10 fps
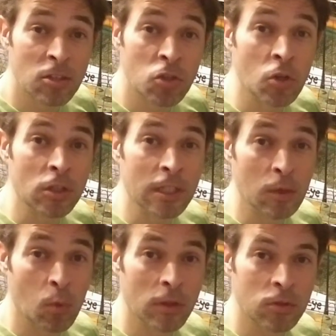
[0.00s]
certainly
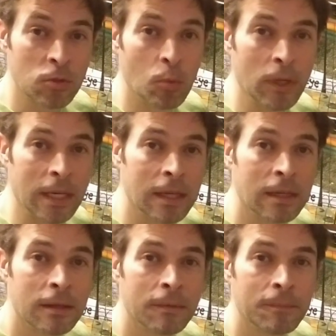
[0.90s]
once a week.